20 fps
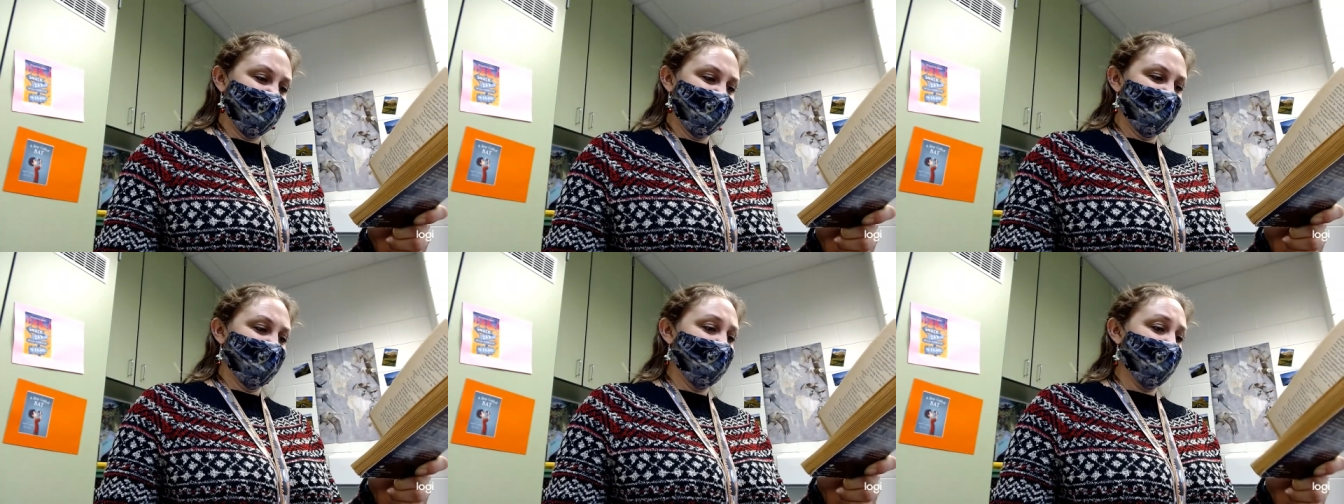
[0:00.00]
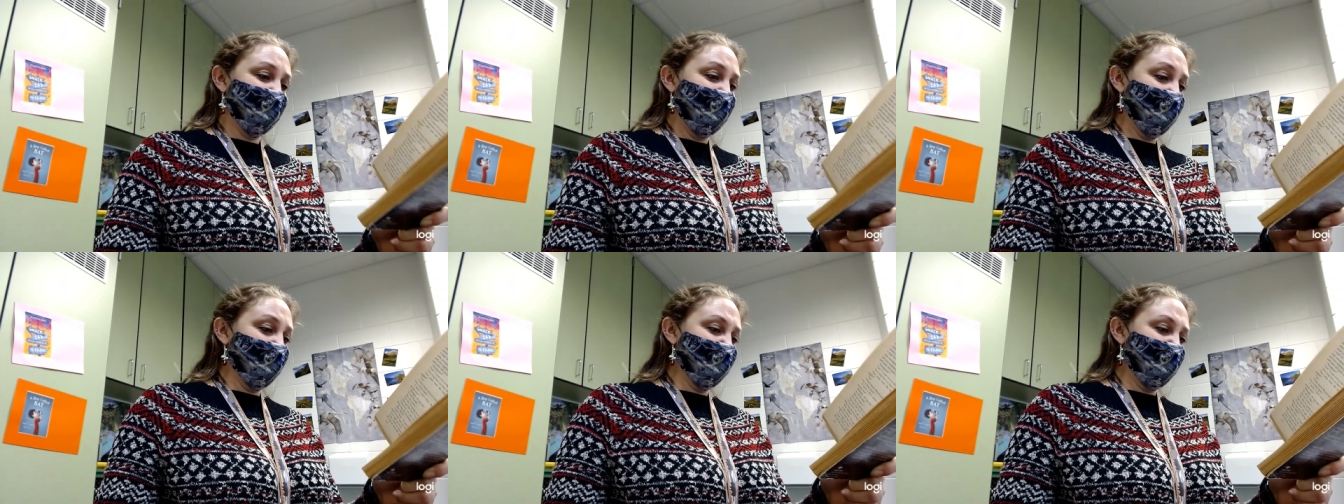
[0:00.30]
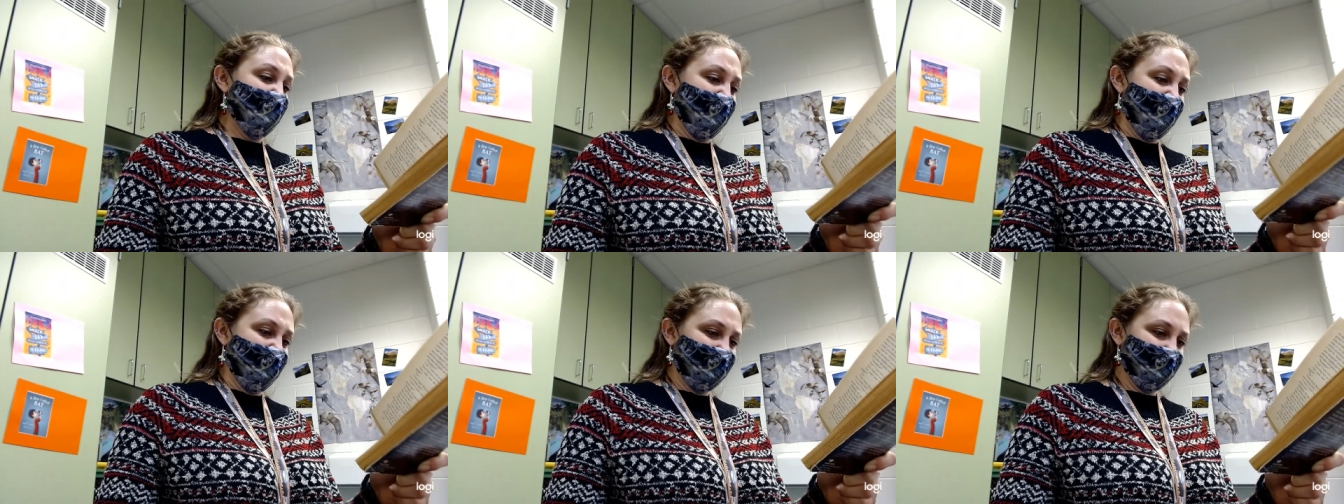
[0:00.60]
Number
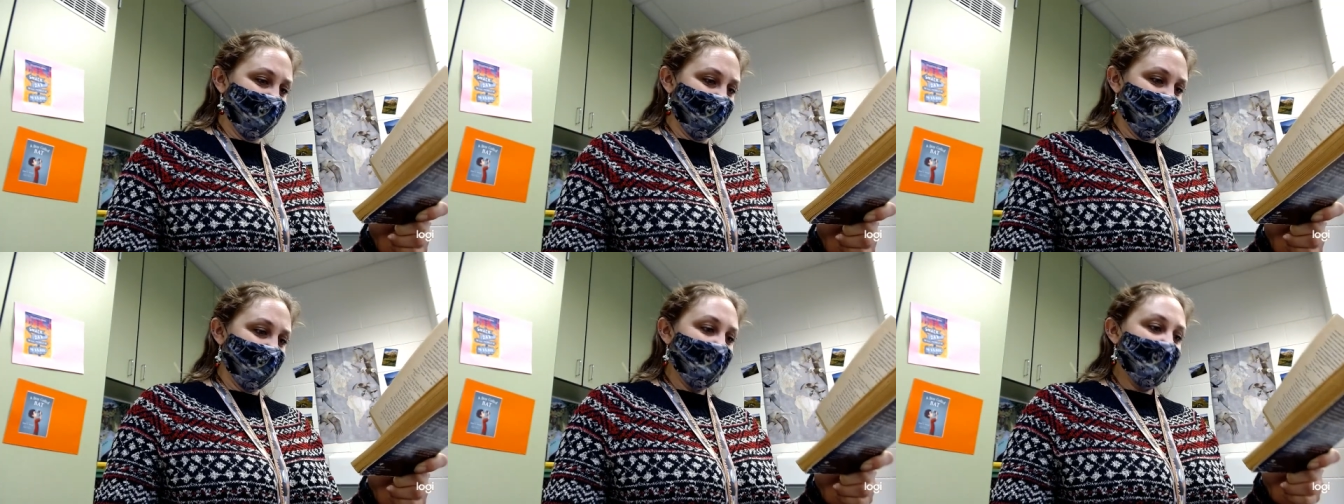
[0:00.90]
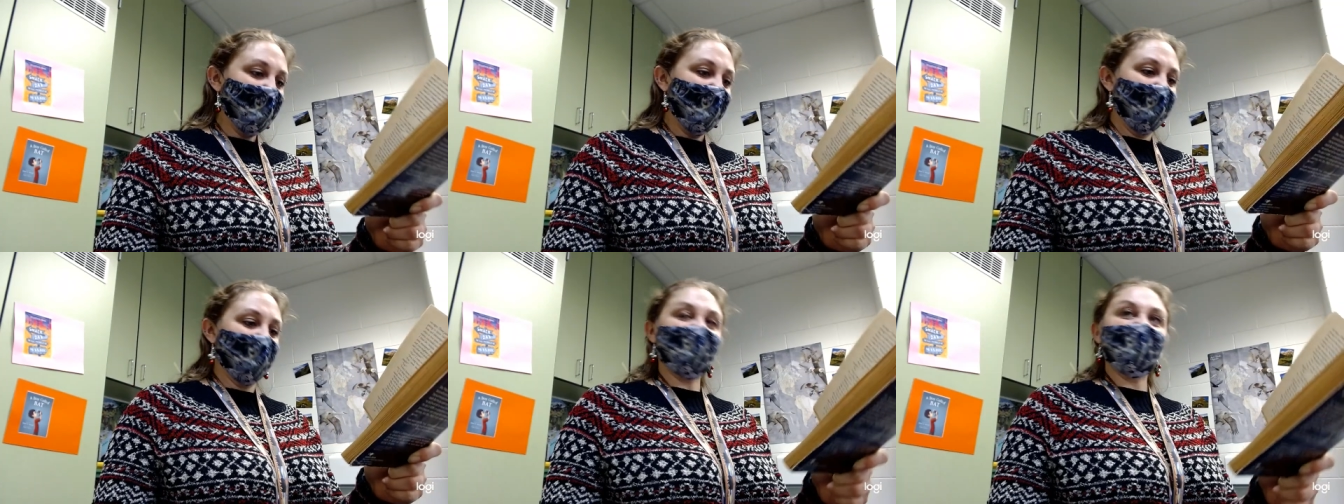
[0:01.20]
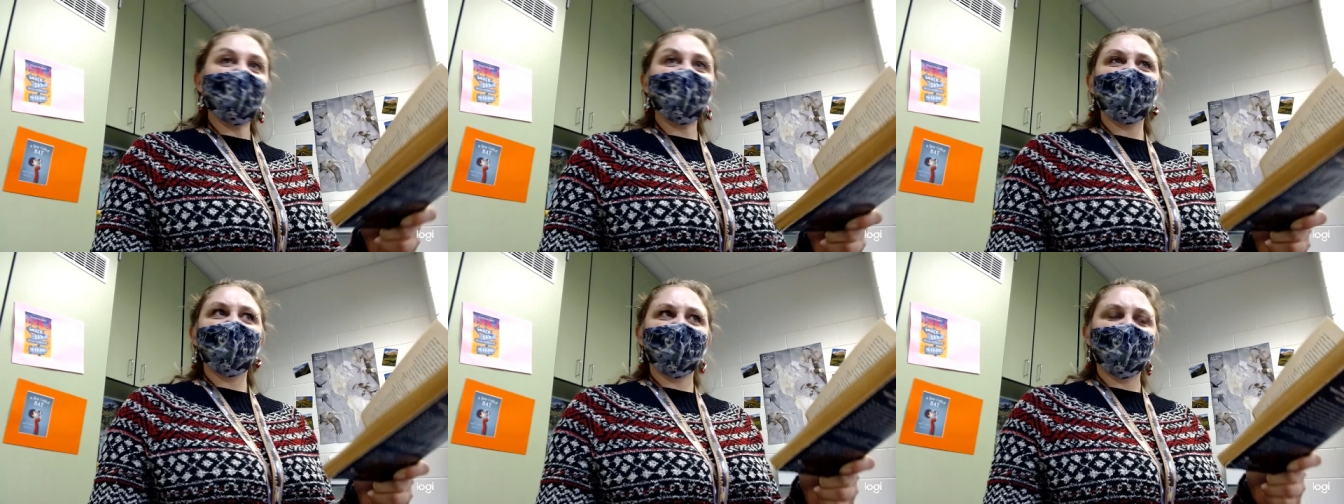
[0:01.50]
9. I'm
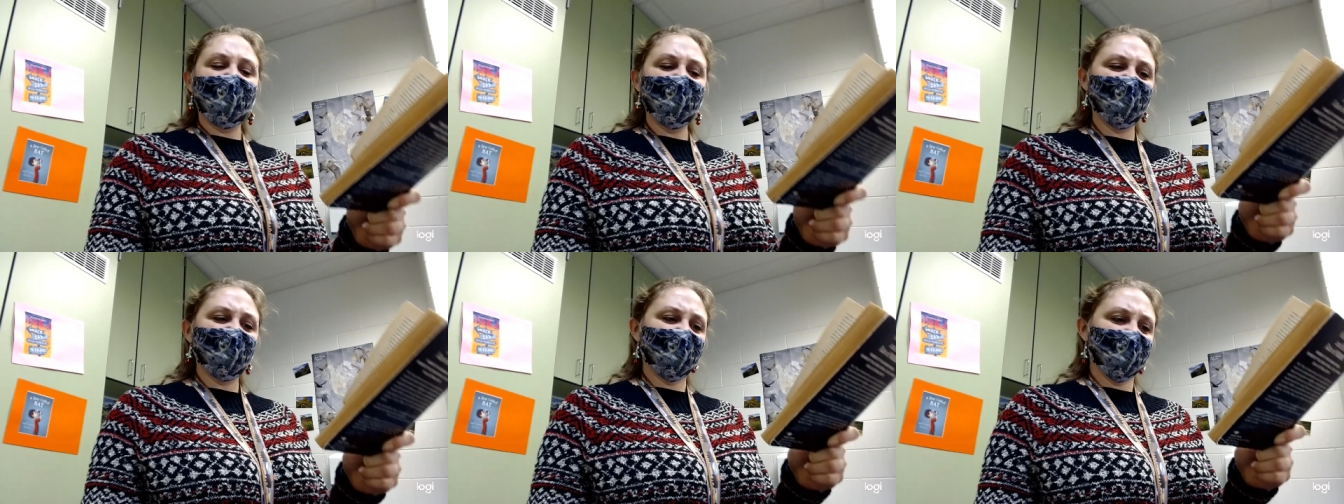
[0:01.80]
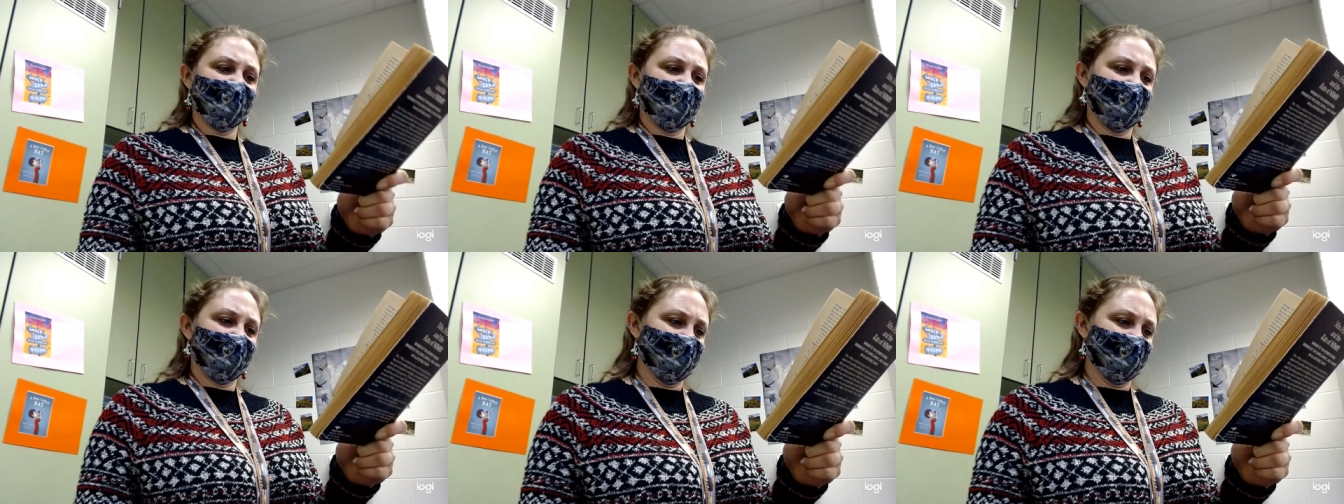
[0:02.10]
keeping notes on it."